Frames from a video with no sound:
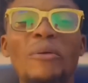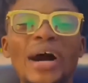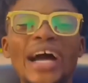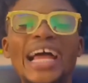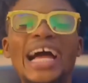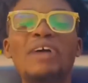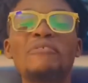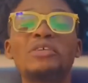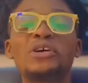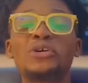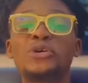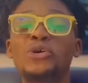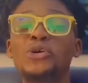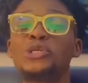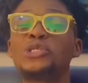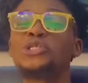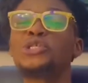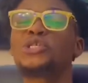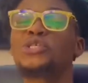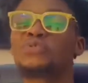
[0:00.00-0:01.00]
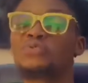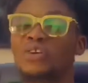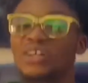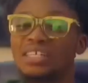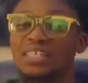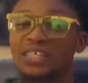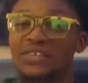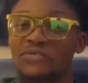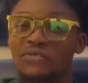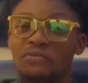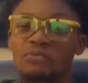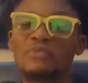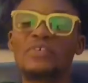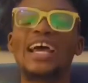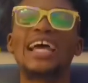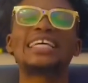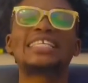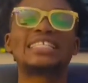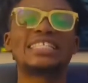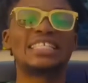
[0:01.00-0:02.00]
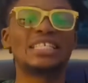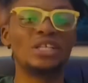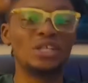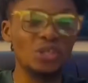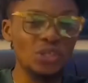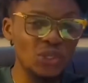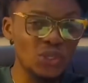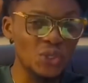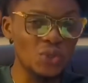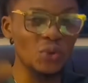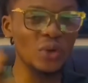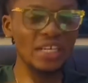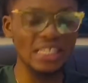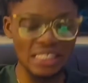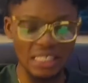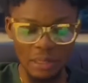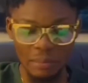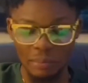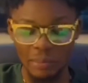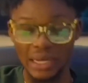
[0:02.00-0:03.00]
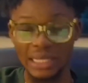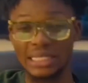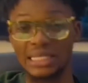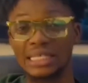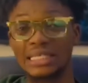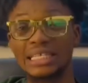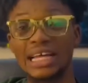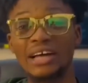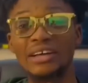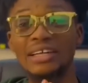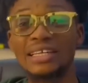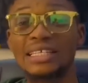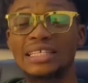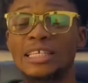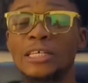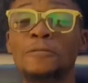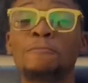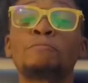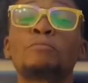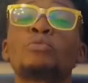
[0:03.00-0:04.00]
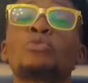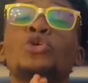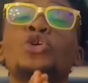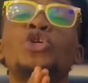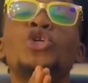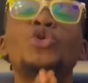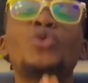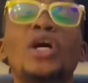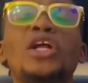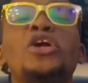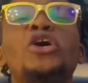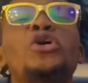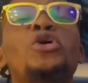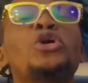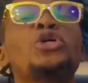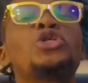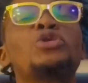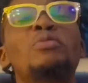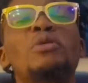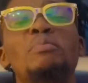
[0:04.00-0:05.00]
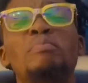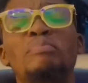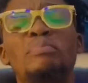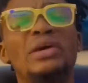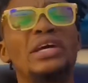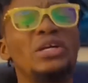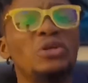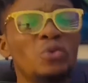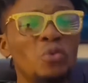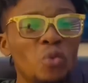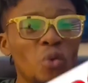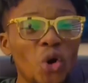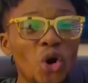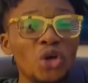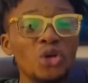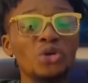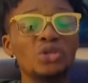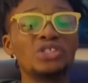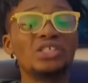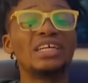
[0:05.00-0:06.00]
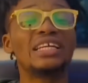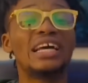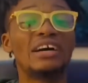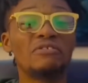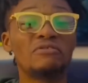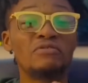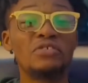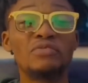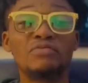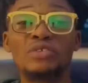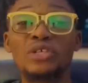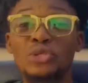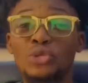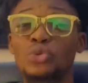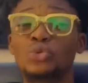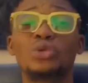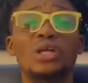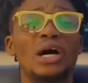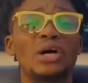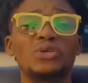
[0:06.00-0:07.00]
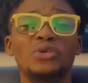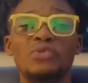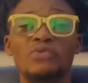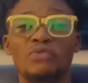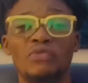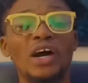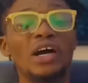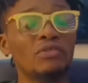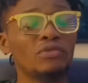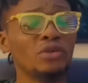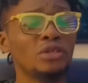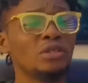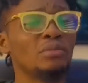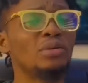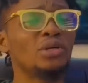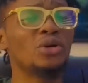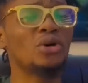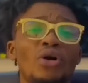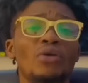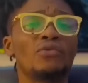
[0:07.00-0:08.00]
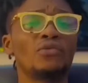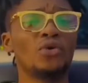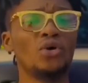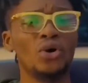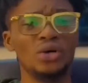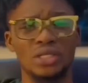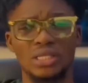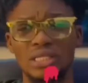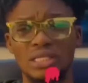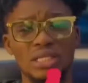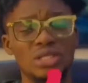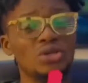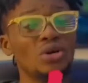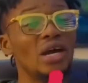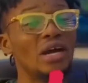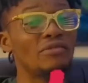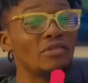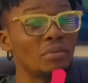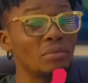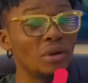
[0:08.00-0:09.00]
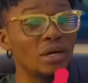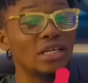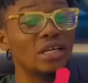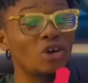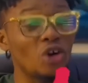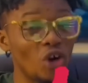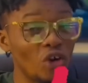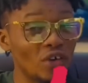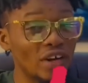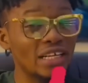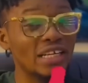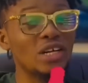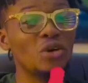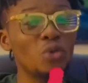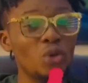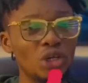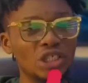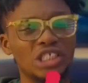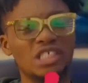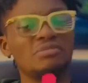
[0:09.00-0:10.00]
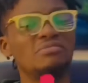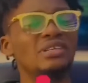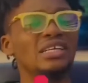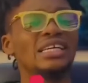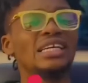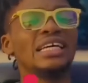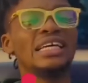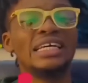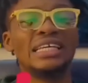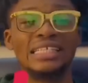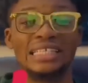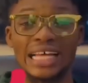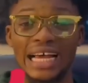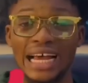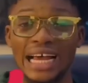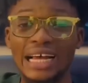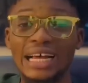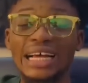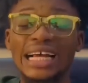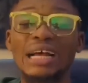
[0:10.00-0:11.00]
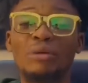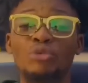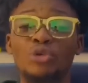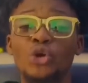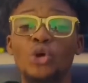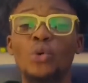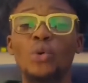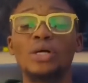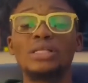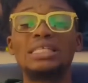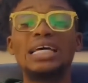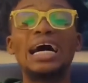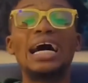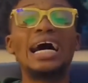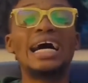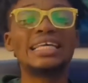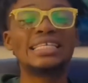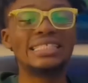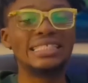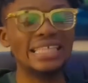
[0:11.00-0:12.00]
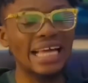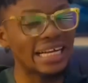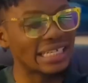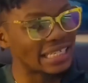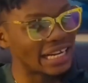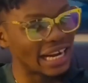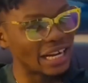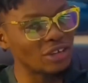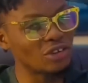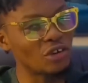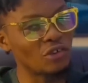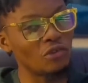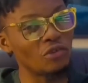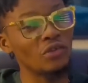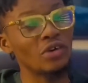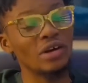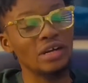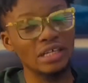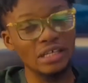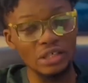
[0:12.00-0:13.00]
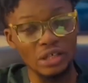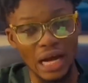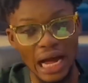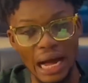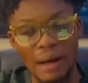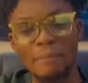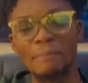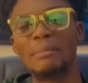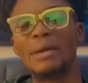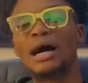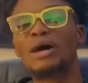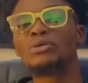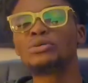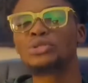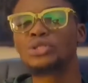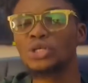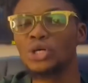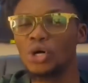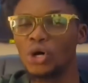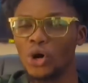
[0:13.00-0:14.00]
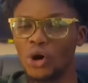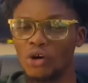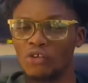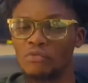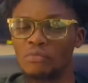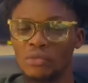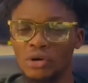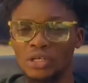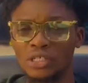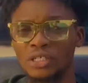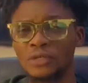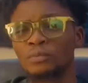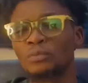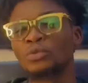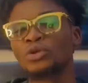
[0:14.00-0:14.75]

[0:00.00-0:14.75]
I have a good news for this first 20 persons. Now, listen, you are not going to be paying 152,500 because, of course, it is not everybody currently watching me that has that kind of amount of money.